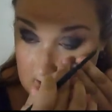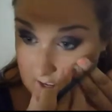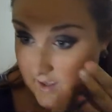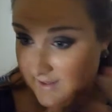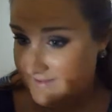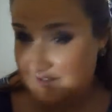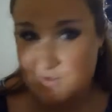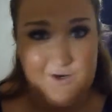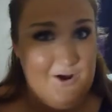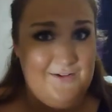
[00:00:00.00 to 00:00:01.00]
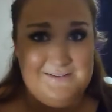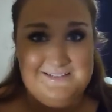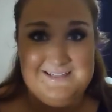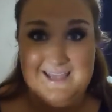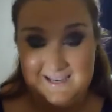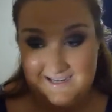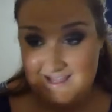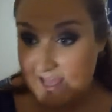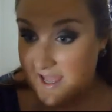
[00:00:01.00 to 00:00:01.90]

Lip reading: I guess you could call it skin,